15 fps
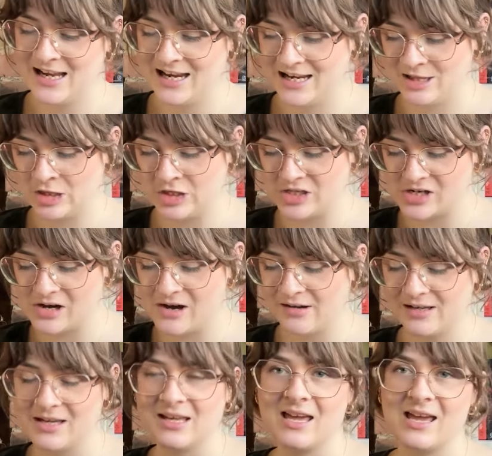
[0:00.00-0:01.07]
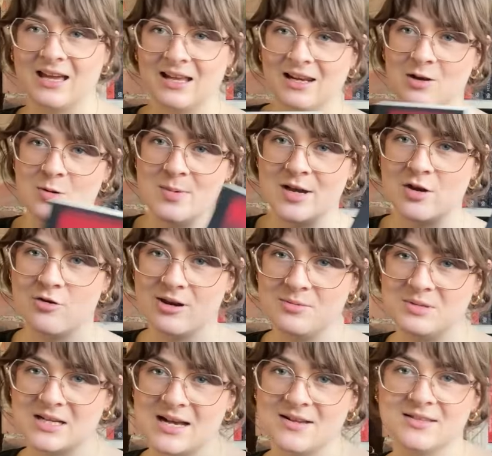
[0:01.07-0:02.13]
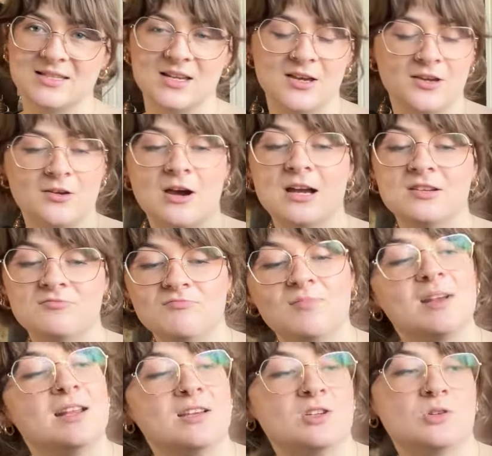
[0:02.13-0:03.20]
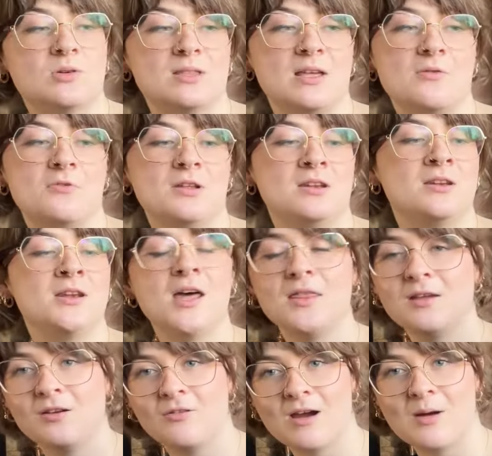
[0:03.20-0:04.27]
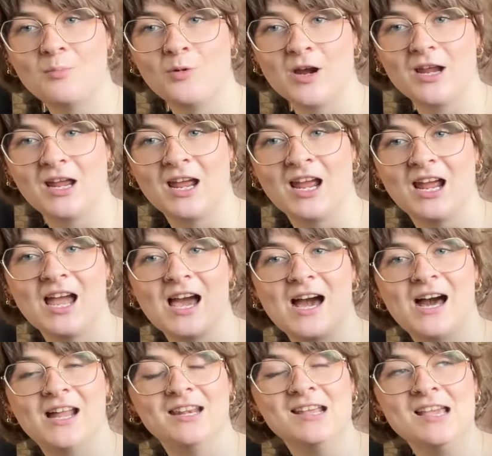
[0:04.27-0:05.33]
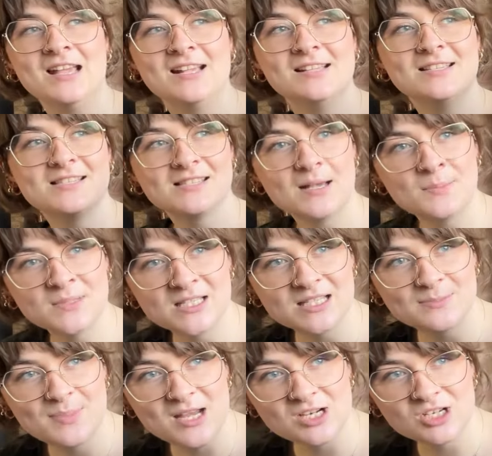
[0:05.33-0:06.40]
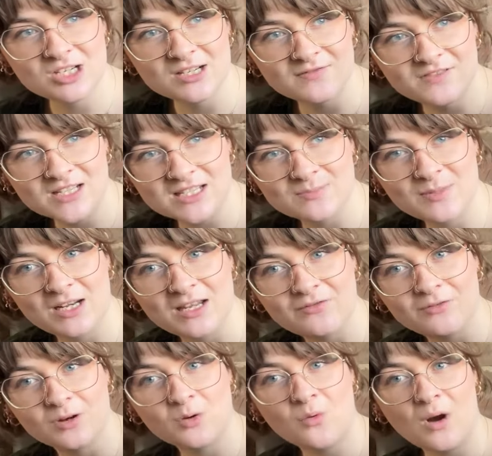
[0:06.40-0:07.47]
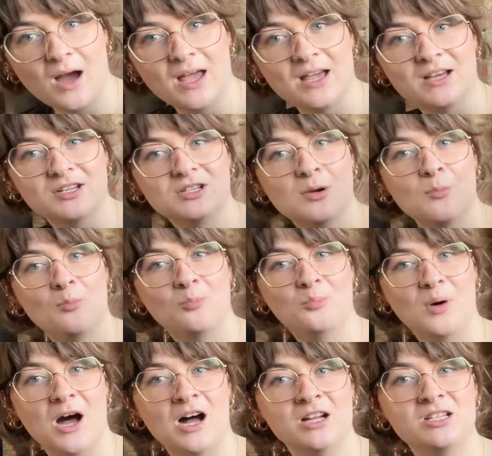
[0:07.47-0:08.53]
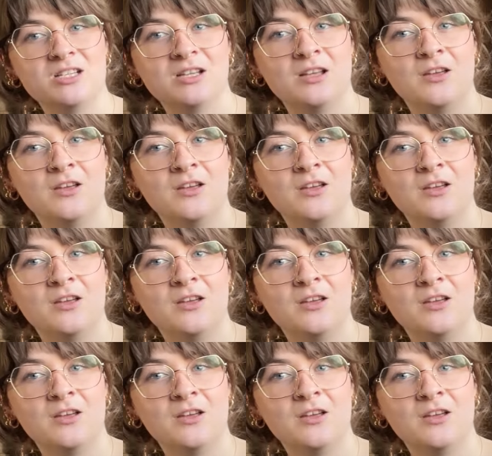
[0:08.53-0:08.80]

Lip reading: in the dark and getting a little bit creeped out. So I really enjoyed that one. Nothing groundbreaking and some suspension of disbelief required, but